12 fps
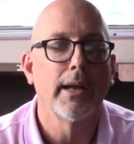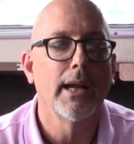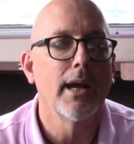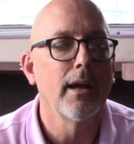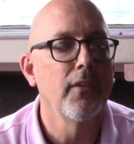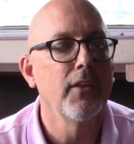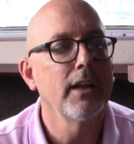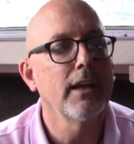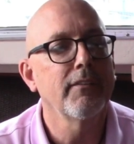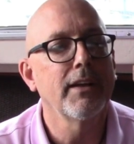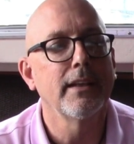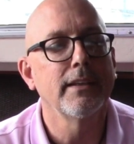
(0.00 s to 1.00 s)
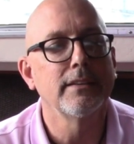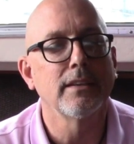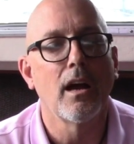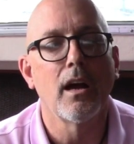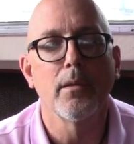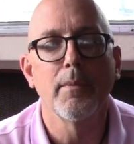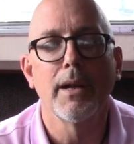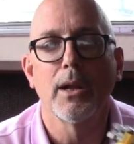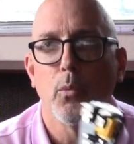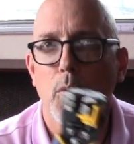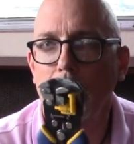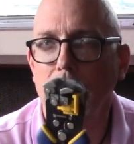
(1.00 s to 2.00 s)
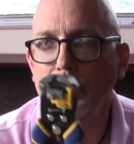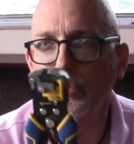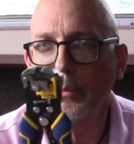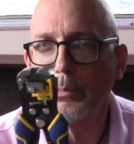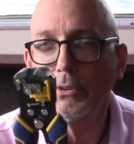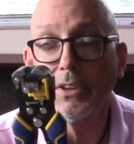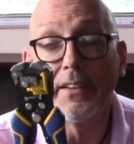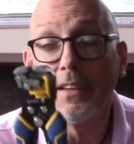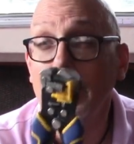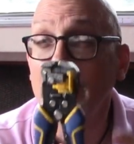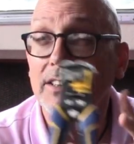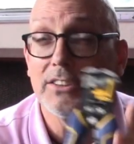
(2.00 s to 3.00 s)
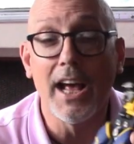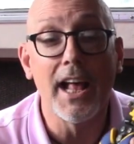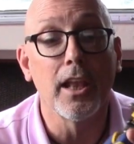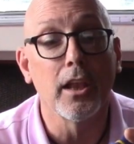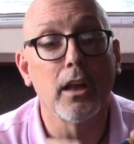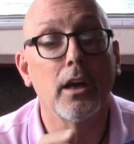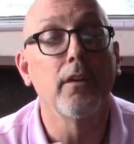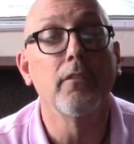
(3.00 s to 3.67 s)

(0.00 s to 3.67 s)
now, and then I've got these automatic wire strippers, and these I love.